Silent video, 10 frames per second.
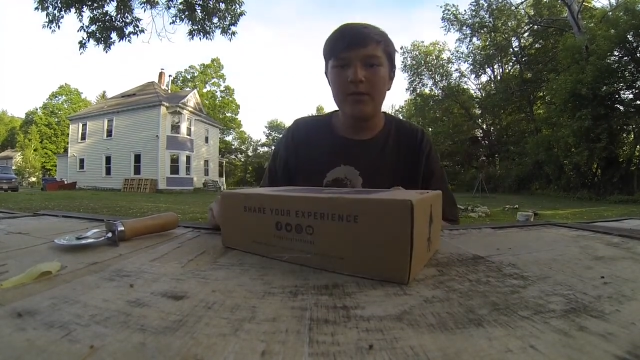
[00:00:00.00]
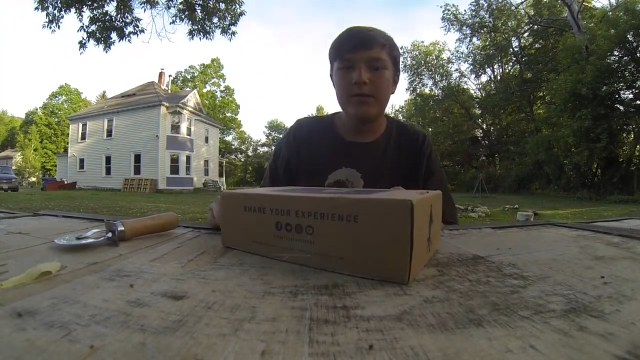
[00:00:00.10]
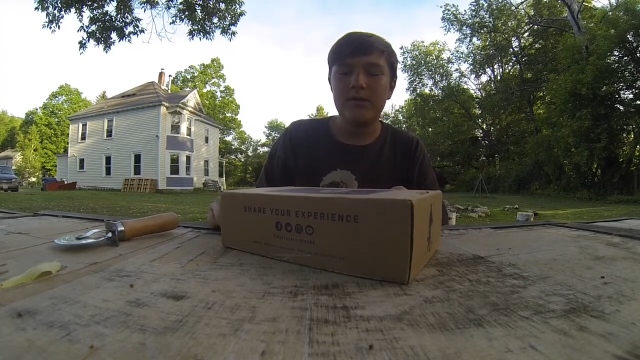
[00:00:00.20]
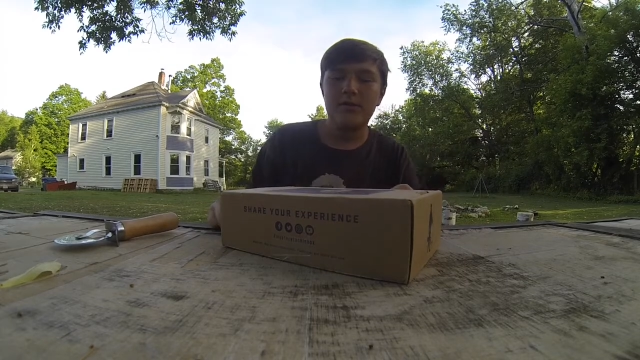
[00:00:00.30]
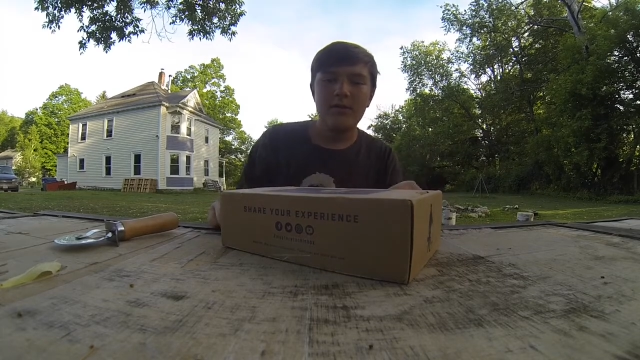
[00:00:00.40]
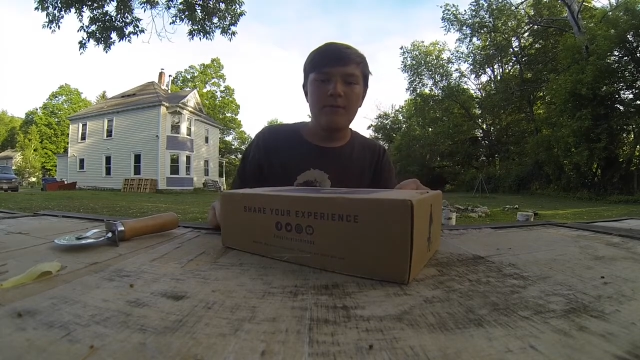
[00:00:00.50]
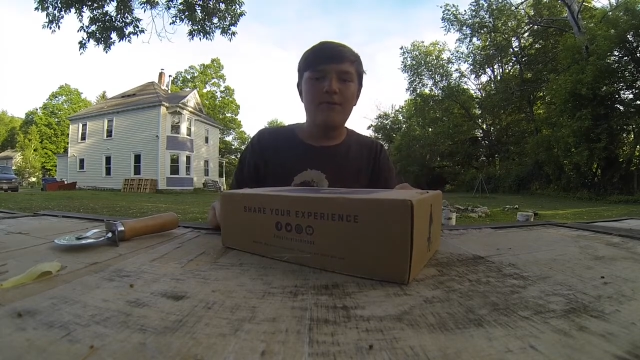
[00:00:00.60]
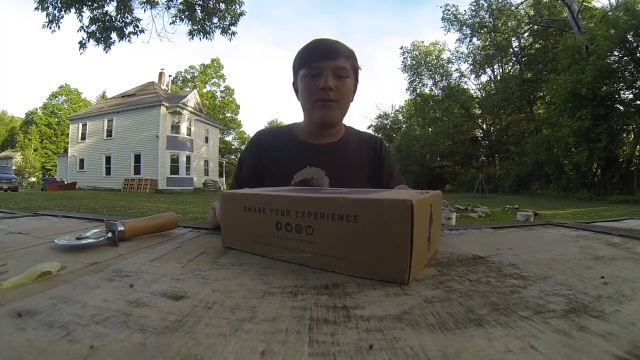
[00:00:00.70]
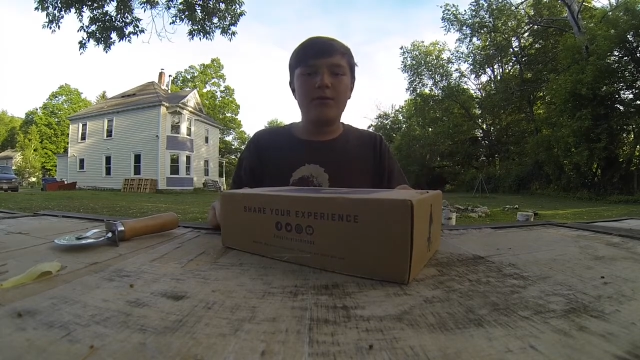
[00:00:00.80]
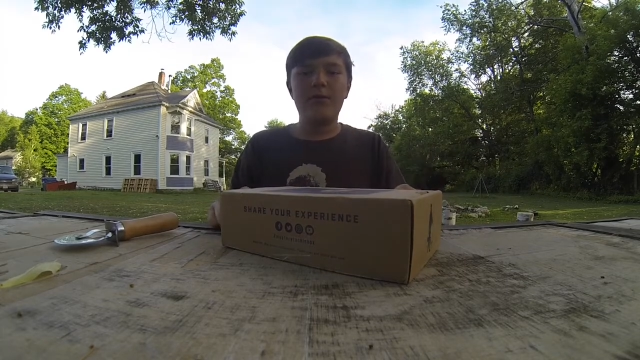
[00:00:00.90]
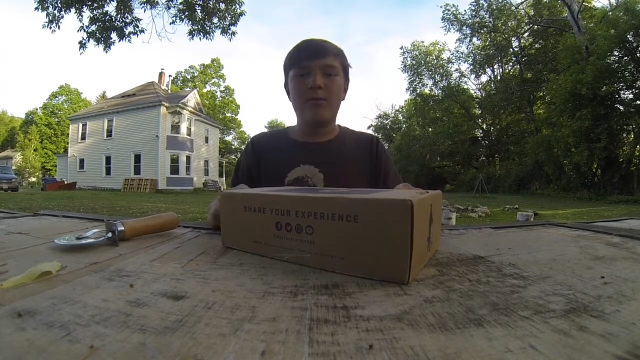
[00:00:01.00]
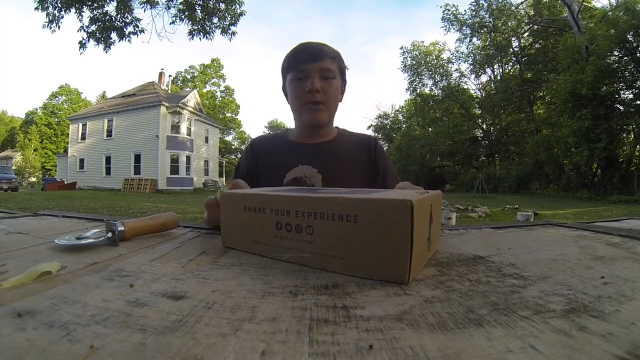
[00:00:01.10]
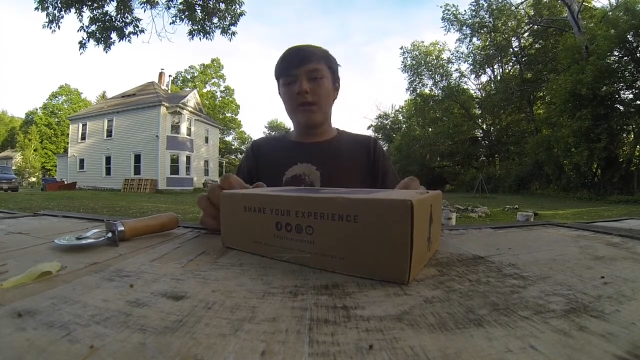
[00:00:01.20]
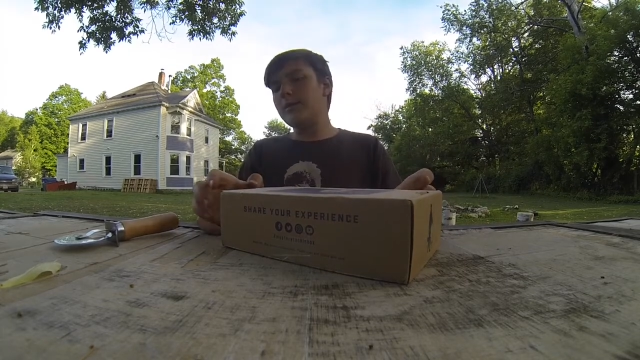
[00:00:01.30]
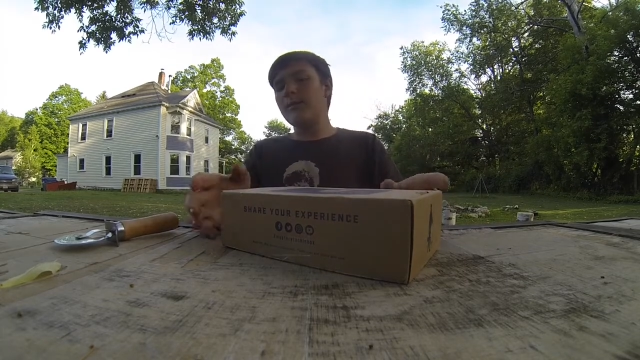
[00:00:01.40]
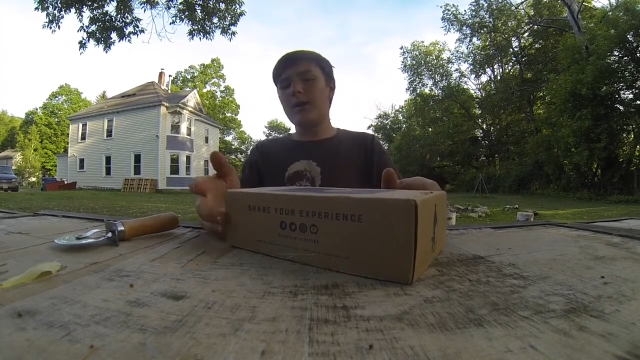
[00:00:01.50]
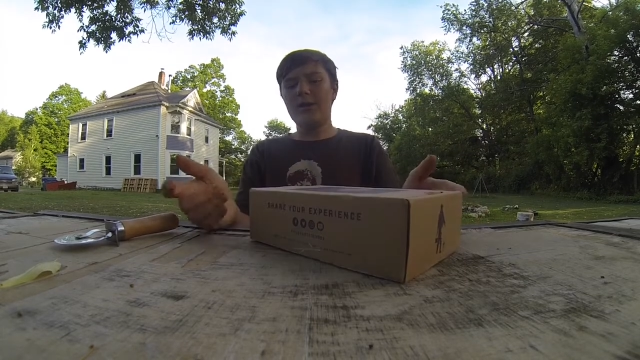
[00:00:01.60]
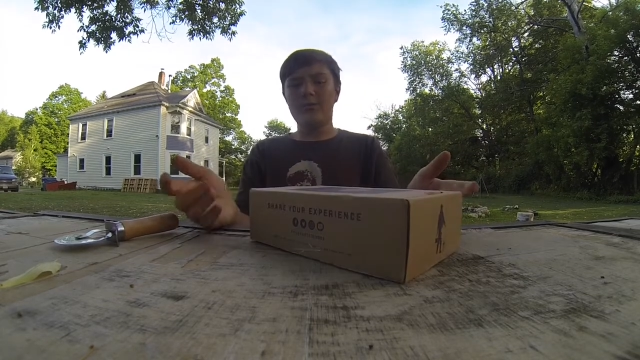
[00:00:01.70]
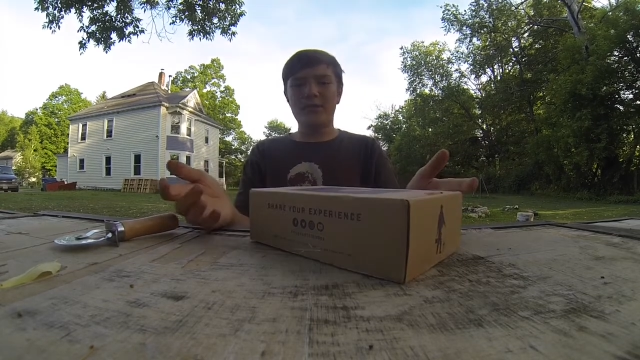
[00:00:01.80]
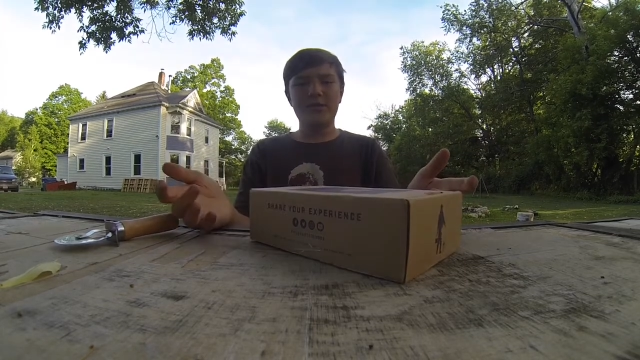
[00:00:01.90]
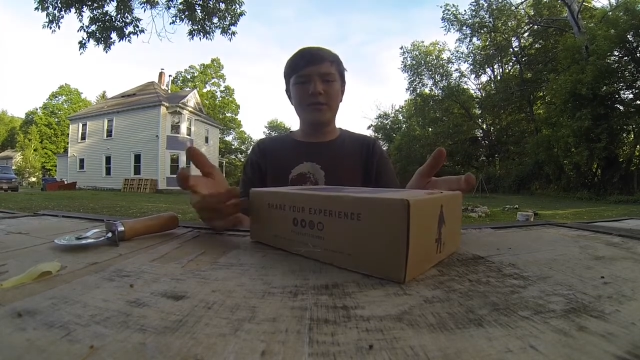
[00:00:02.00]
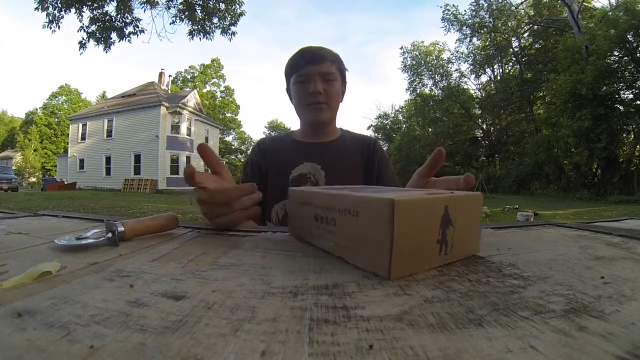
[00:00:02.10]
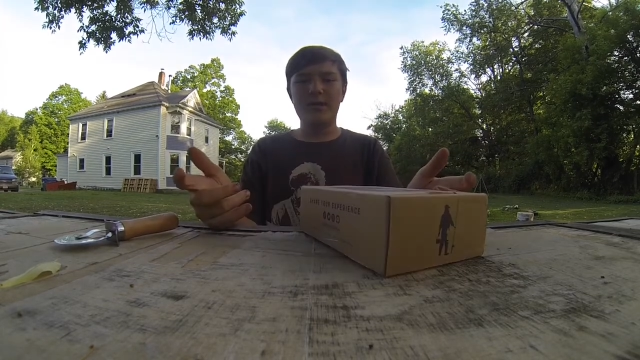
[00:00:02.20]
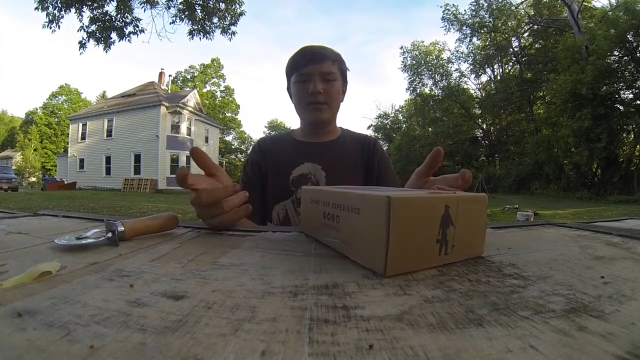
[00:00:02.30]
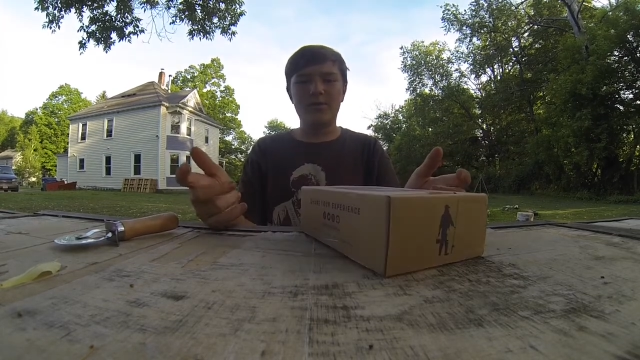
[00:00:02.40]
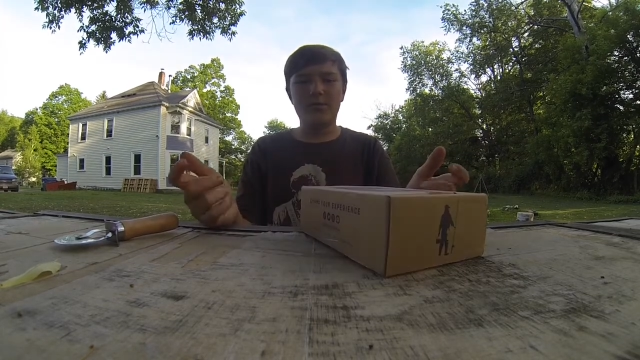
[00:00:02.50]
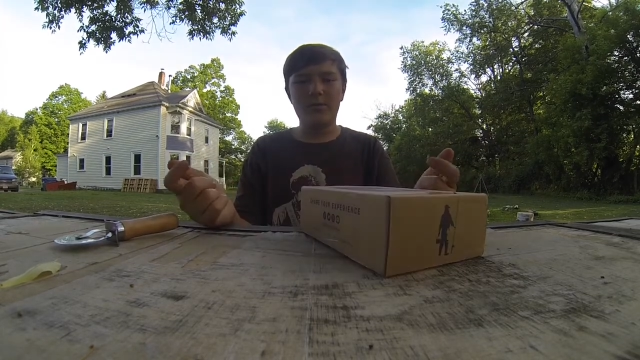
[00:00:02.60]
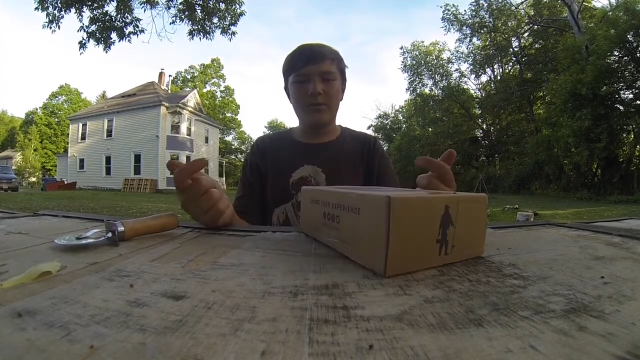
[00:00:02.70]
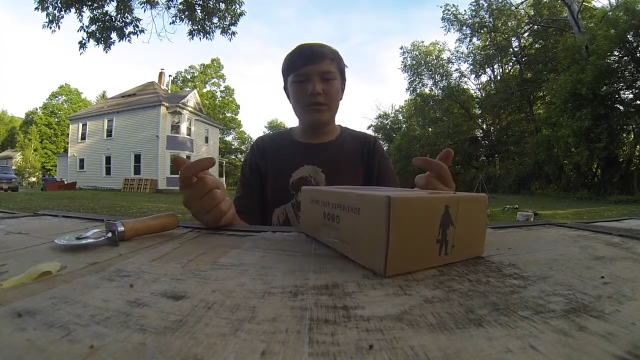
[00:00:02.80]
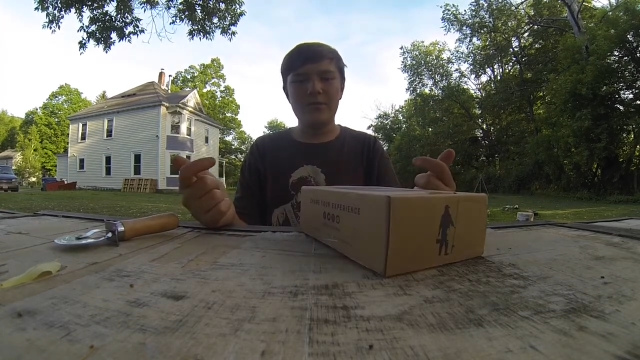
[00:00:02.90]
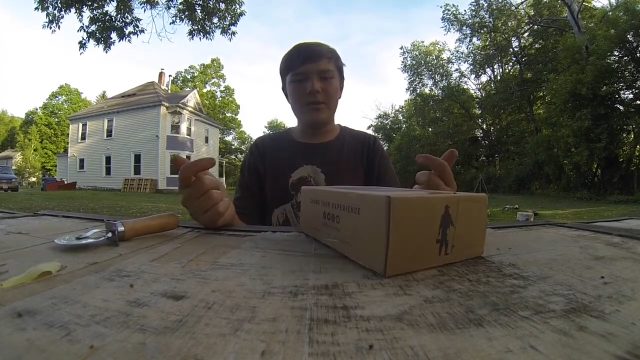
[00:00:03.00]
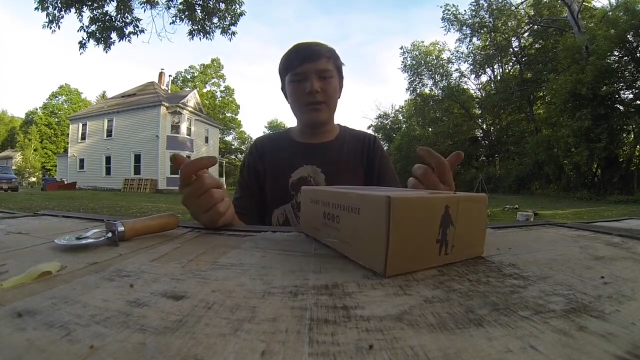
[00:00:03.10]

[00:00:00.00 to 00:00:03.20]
It's going to be fairly quick and you guys want to see the baits. You don't really want to see me